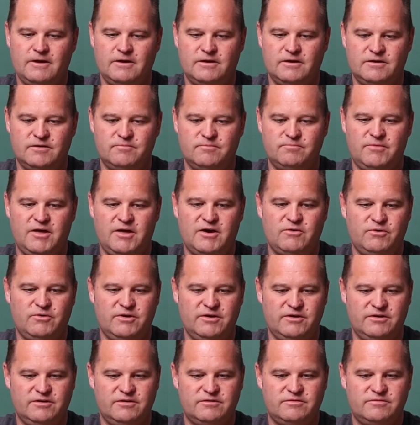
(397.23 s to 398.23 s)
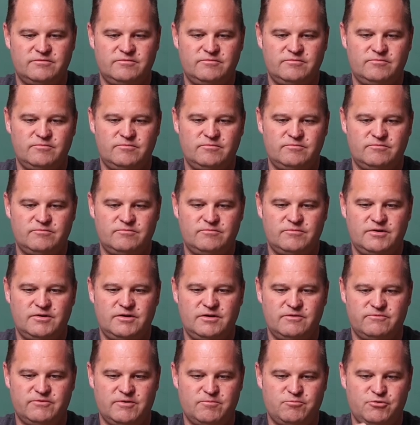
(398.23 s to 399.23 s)
that way,
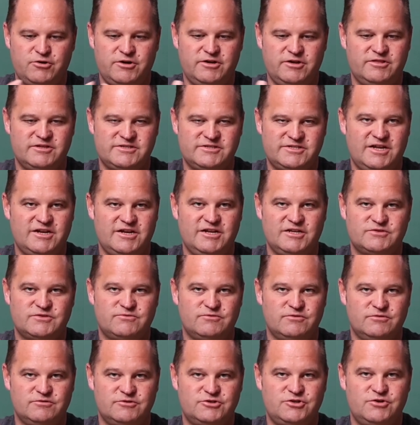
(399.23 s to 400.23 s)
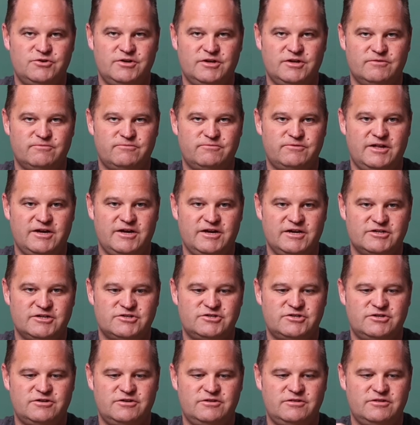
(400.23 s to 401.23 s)
if I put in the settings for shooting in
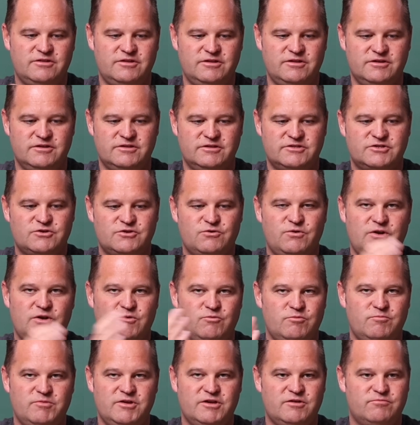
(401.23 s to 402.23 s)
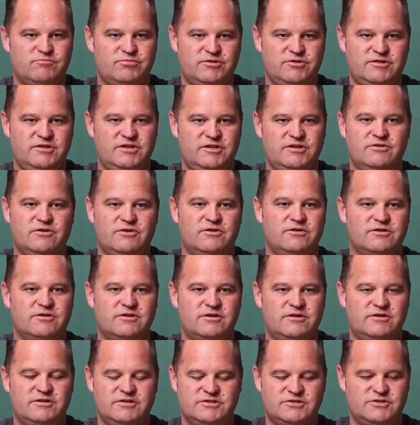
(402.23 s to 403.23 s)
flash, the screen would be completely
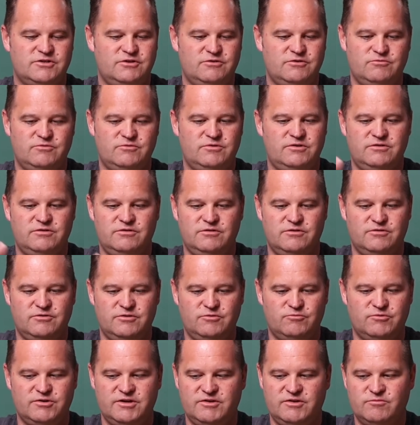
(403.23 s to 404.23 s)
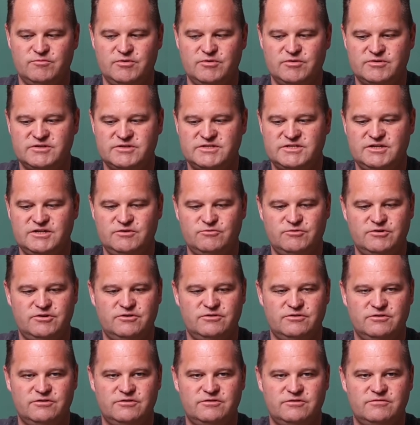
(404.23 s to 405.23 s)
dark, and so you wouldn't even be able to see what
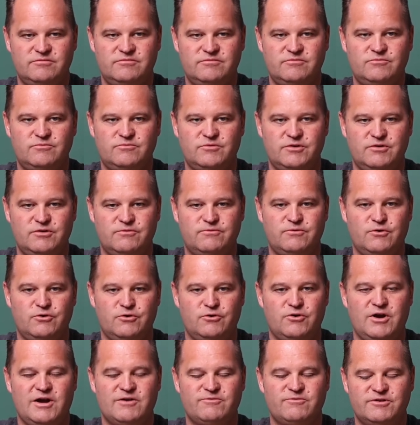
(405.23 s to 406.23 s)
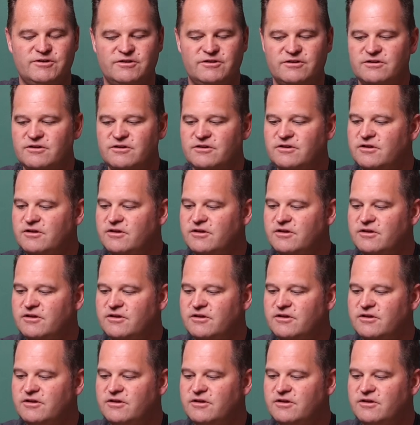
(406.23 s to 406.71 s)
you're photographing.